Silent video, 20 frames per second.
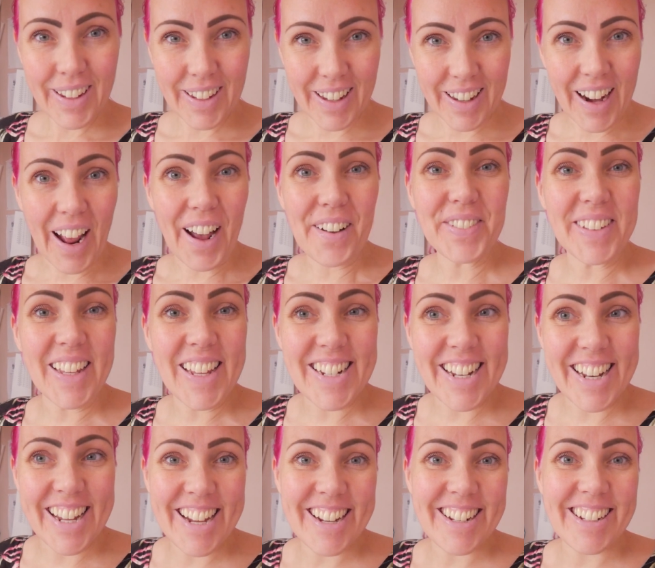Good
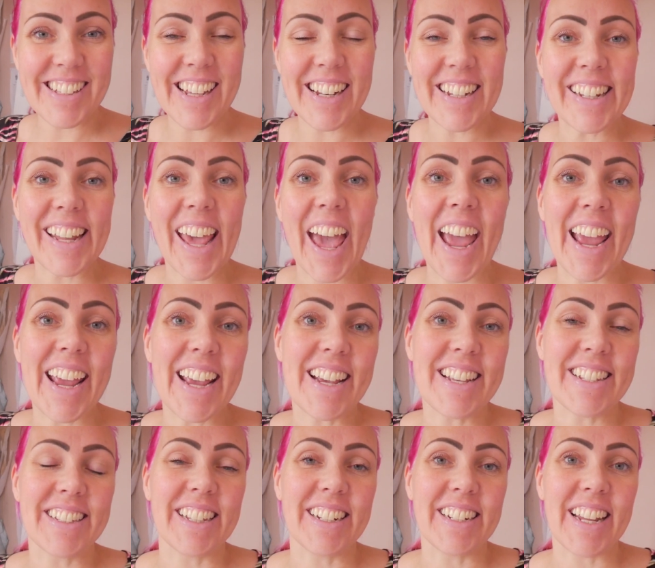afternoon. Today
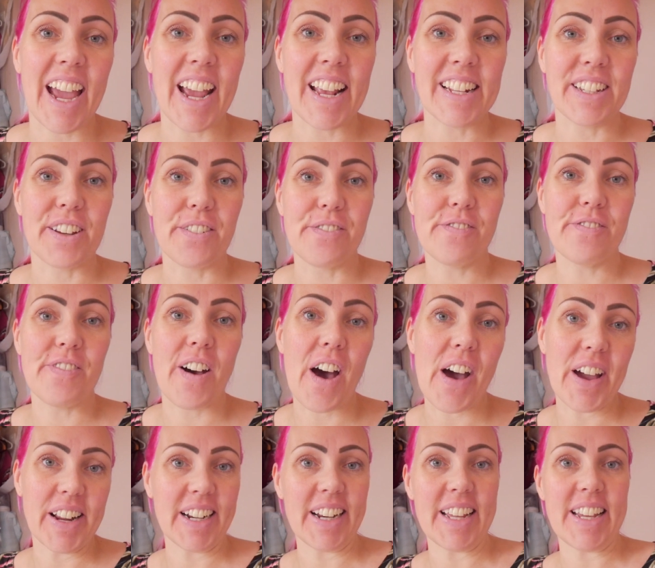is the day to
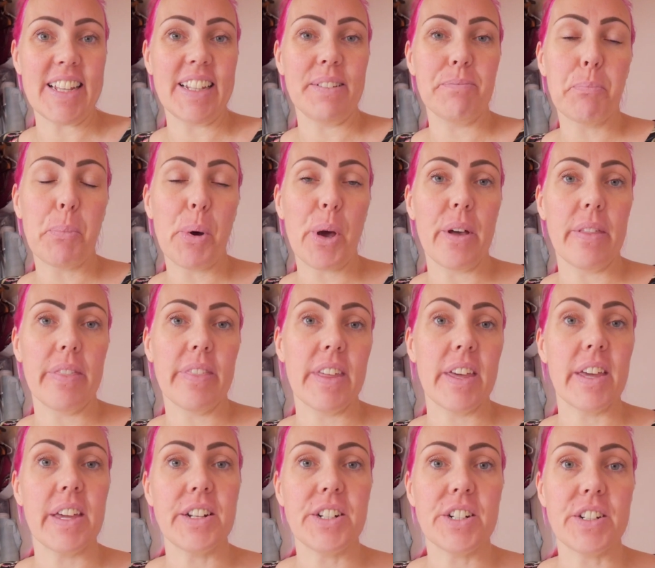finally put
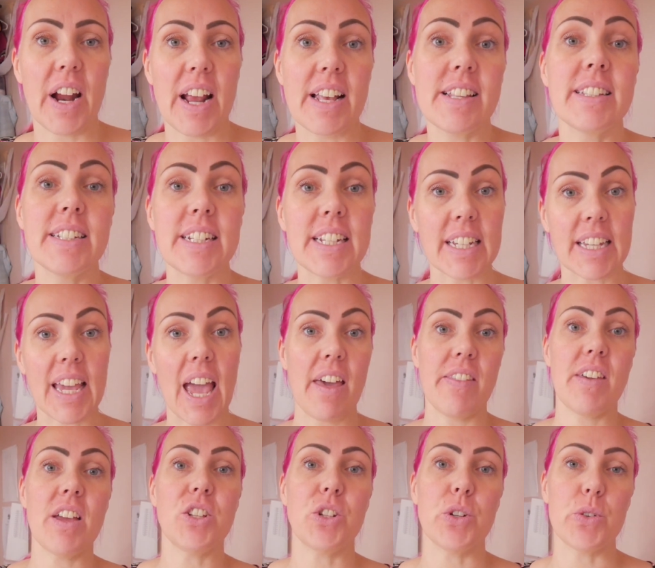the dress
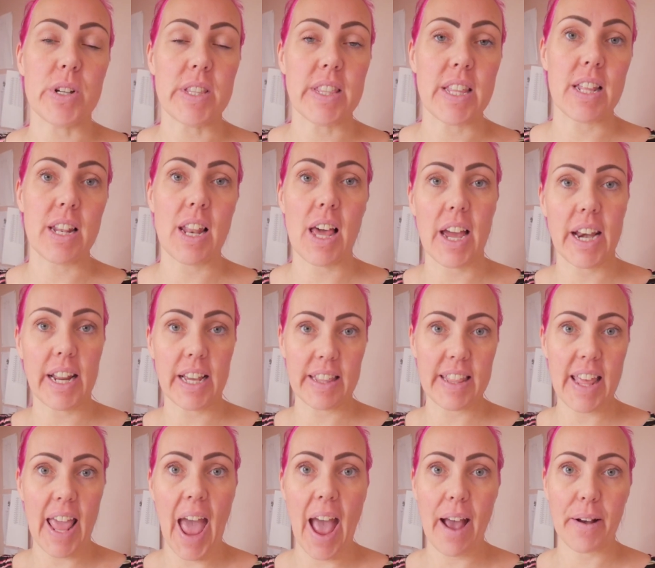together, join the lining and
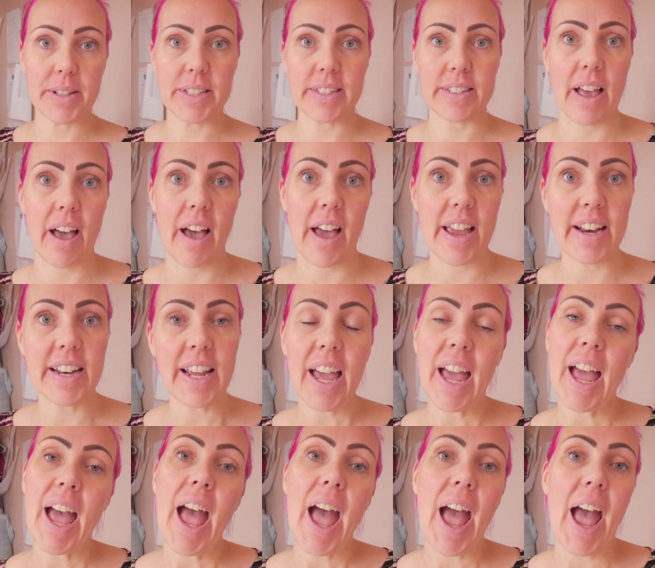the outside,
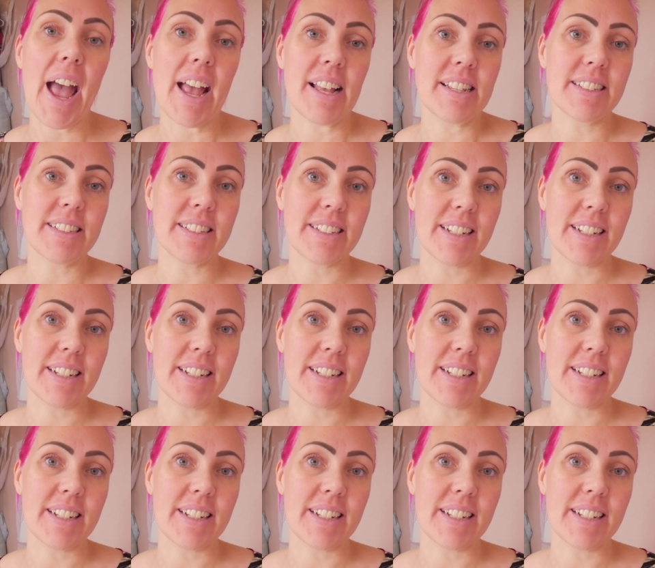and